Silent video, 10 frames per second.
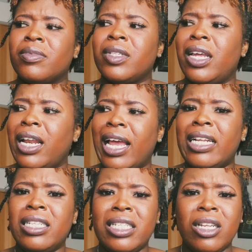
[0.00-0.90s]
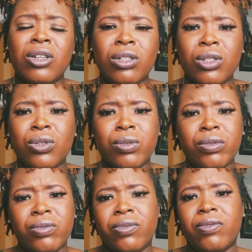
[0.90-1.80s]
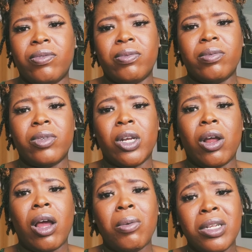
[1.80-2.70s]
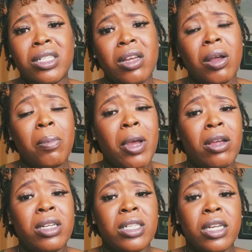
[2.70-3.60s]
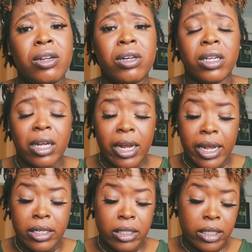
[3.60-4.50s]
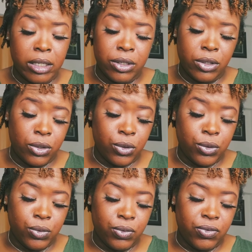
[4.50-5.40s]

And I had to tell her the truth. I always talk about integrity. I had to tell her the truth.